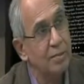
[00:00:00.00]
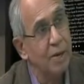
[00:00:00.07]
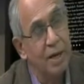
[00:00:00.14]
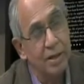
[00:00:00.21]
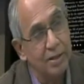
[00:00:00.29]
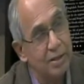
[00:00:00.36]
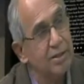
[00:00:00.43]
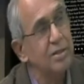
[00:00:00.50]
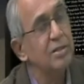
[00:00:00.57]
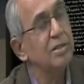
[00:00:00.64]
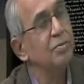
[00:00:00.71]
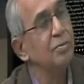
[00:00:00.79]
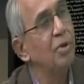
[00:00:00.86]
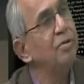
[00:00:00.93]
Bangladesh is
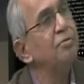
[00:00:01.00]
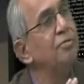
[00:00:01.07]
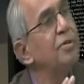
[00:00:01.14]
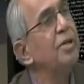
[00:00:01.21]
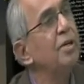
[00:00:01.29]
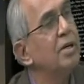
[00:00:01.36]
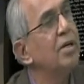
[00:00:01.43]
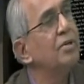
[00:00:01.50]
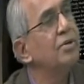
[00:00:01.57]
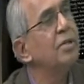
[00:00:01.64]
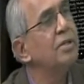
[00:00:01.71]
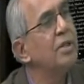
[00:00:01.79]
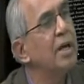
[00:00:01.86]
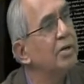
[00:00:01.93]
a lot freer
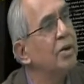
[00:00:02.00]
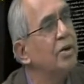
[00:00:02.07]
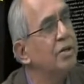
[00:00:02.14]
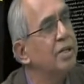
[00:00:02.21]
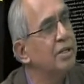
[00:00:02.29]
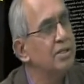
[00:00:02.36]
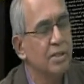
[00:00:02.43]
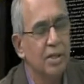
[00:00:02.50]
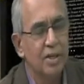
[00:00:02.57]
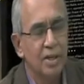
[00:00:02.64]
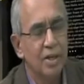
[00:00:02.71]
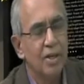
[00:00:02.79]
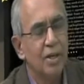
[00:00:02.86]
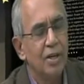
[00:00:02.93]
country in that context.
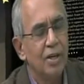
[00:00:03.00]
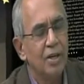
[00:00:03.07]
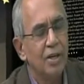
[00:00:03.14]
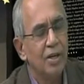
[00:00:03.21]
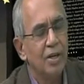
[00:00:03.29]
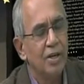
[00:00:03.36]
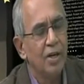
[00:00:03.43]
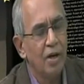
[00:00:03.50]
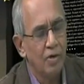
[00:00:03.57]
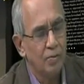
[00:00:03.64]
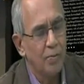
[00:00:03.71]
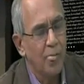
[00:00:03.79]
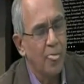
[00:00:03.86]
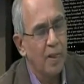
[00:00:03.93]

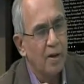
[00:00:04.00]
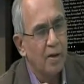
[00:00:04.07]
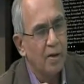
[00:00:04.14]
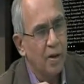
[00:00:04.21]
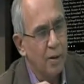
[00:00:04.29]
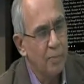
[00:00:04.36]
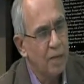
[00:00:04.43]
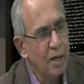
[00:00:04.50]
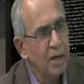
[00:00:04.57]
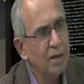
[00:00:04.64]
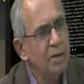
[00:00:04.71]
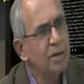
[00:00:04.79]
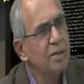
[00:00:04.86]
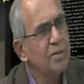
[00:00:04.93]
Now,
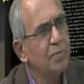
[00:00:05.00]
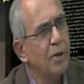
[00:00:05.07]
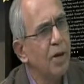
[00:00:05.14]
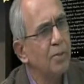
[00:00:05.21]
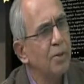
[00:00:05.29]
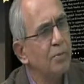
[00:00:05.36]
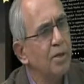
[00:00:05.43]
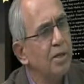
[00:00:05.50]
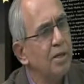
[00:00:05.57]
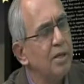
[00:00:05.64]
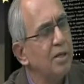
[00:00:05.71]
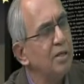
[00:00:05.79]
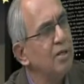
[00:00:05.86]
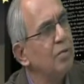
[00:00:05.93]
Ramna is
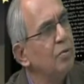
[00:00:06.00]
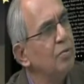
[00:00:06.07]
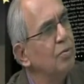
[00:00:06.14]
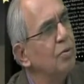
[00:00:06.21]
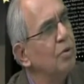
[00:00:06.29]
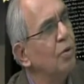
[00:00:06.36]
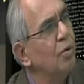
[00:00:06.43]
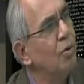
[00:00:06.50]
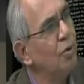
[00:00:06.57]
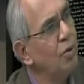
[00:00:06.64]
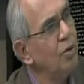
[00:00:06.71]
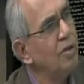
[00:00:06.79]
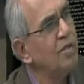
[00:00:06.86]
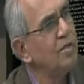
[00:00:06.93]
probably the
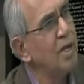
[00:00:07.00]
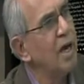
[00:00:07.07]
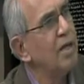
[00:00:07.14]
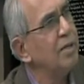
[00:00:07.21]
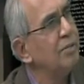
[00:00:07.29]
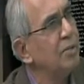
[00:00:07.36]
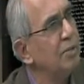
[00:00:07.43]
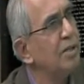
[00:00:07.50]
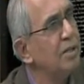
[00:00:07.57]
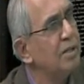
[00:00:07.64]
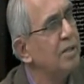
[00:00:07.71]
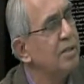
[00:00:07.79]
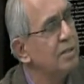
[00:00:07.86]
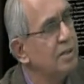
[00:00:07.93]
oldest Kali
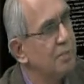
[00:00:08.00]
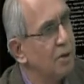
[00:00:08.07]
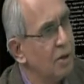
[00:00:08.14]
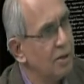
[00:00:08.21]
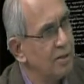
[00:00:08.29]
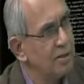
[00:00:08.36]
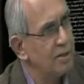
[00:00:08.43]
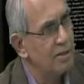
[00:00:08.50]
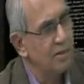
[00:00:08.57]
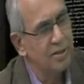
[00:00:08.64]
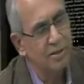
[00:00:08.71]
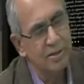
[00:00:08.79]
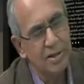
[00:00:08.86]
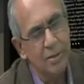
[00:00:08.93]
Mandir in the subcontinent.
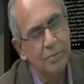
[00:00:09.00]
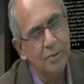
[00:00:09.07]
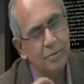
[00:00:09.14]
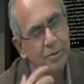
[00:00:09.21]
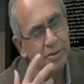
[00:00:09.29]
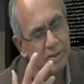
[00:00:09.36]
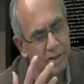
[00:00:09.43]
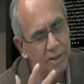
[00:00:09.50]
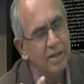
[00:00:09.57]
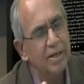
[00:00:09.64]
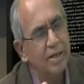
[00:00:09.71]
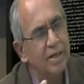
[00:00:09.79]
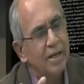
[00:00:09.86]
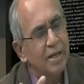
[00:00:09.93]
Some people
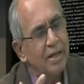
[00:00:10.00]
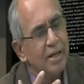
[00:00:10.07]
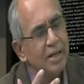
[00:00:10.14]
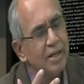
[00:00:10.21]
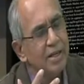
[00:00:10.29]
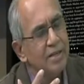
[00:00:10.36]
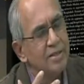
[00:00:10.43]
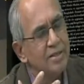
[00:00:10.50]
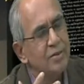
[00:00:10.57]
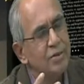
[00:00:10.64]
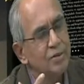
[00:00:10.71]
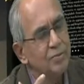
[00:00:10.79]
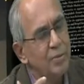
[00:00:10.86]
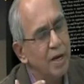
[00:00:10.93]
say it
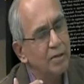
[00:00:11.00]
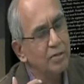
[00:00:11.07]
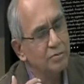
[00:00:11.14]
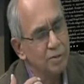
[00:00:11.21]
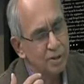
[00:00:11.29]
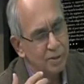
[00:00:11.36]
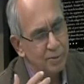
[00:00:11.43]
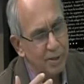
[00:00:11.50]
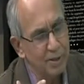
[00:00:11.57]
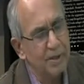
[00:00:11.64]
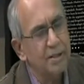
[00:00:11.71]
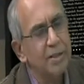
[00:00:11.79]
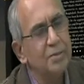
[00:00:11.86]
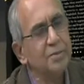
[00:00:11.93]
goes back to first
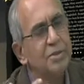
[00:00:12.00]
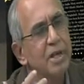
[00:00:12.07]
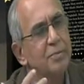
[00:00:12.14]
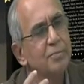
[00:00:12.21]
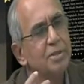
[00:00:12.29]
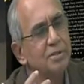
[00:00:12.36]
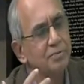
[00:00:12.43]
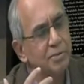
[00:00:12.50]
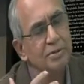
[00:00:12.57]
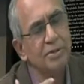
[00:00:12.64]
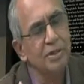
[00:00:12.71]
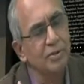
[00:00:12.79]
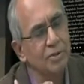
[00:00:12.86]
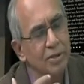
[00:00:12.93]
millennium. Some people
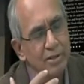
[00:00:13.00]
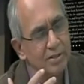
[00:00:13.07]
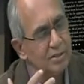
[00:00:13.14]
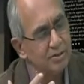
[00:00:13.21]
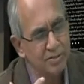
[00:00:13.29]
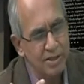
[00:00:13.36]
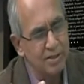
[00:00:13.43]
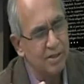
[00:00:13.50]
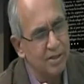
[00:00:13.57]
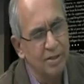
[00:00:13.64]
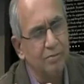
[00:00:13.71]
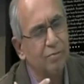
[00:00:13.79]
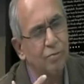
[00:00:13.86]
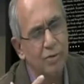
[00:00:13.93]
say only 600
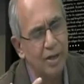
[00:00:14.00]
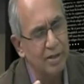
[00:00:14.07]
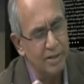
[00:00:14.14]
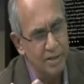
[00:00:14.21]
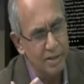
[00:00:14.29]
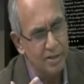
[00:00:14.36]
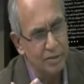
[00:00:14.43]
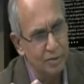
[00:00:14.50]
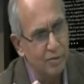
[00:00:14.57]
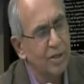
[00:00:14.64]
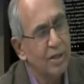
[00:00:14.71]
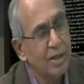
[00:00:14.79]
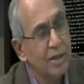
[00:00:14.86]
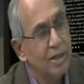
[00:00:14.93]
or 400 years old.
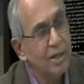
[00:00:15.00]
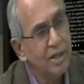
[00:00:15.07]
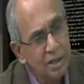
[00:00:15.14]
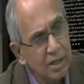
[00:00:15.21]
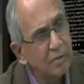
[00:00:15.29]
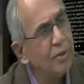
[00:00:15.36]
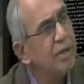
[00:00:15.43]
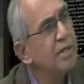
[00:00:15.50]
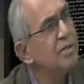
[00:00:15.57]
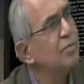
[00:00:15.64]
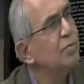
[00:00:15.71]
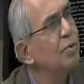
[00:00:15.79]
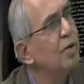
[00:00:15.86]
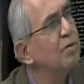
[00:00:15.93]
Either way,
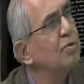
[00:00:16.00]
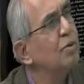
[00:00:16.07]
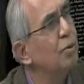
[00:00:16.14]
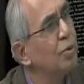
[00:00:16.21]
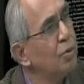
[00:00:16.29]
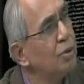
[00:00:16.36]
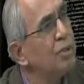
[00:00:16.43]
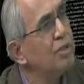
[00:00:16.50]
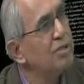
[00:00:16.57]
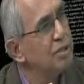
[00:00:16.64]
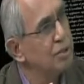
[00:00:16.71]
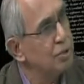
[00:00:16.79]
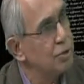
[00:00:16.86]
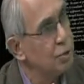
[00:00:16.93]
it's one of the oldest
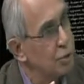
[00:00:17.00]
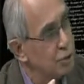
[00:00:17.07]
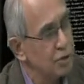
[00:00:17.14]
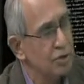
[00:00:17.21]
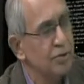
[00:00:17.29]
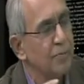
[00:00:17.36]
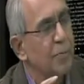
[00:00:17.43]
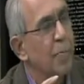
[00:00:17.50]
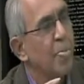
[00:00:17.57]
institutions.